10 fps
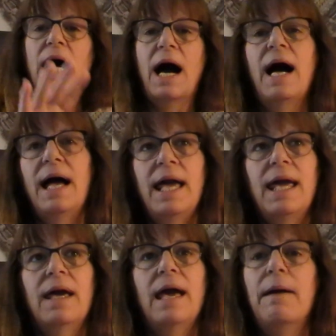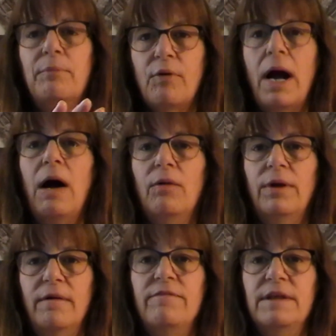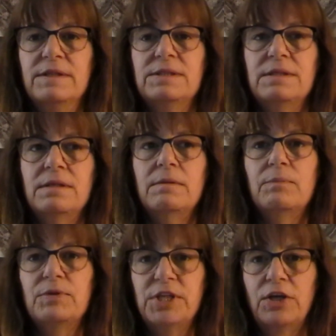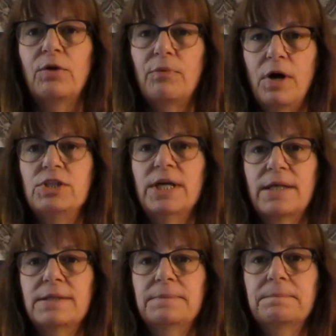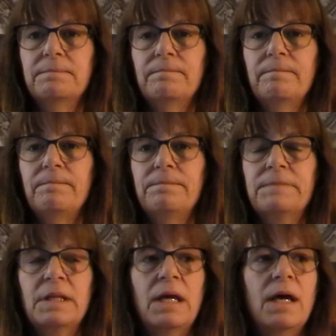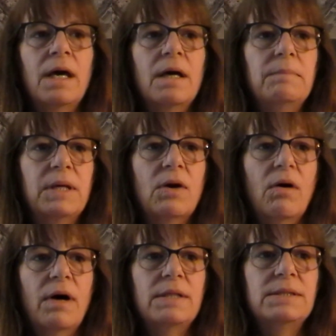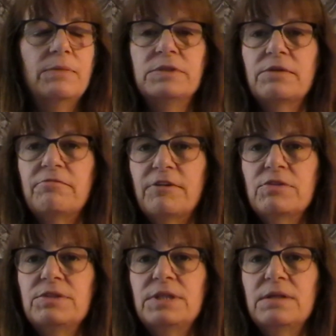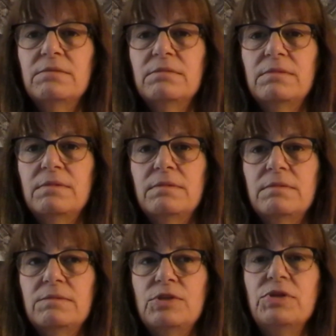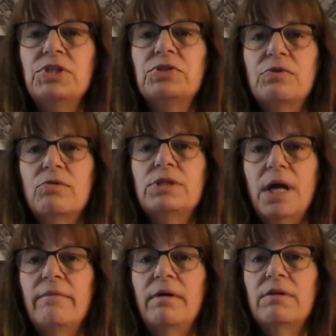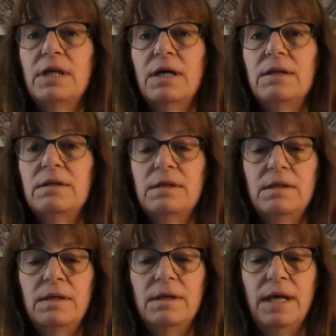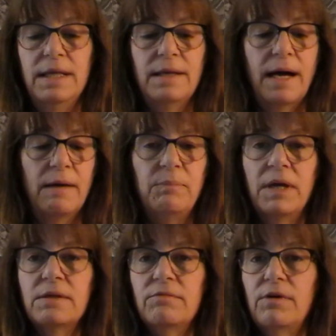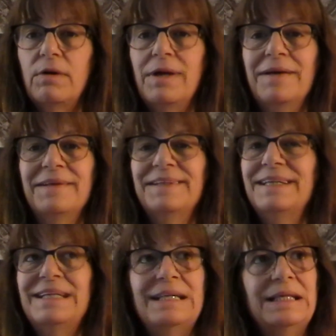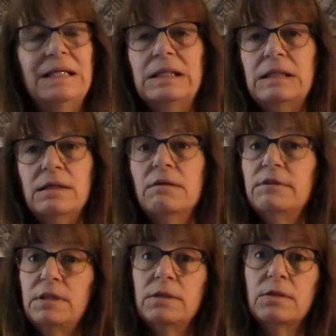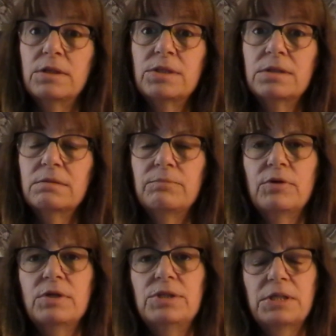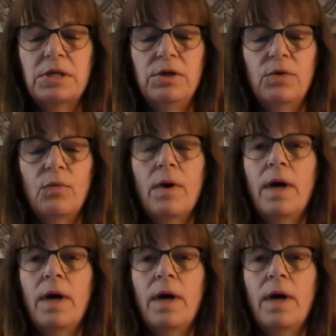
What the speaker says: I am proud of this particular project because it was the first Tunisian crochet I've ever done, and I picked a very large project to do.